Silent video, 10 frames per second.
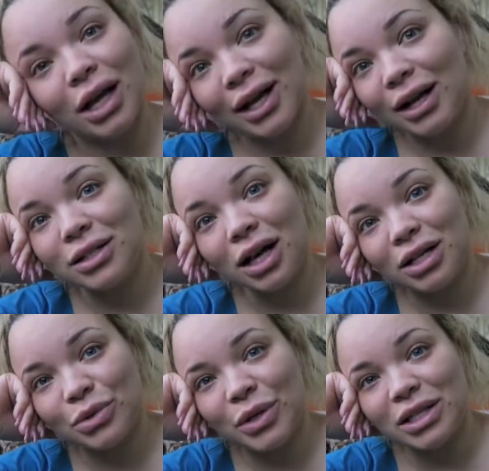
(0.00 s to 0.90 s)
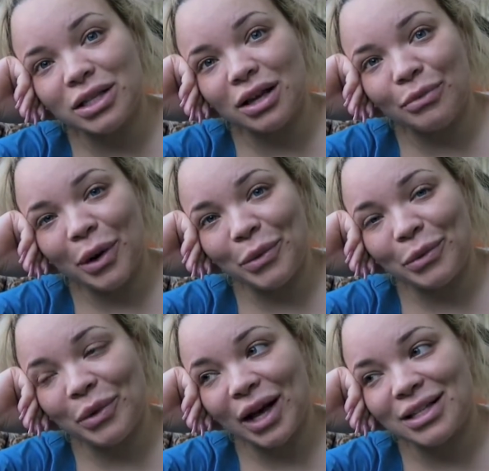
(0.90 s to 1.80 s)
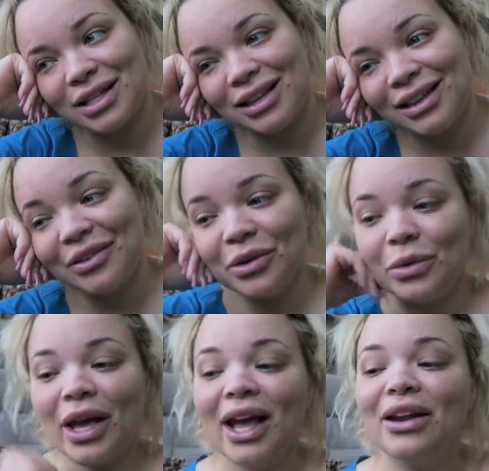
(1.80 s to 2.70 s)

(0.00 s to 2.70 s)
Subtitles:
got a ton of tweets about people asking like, are you okay?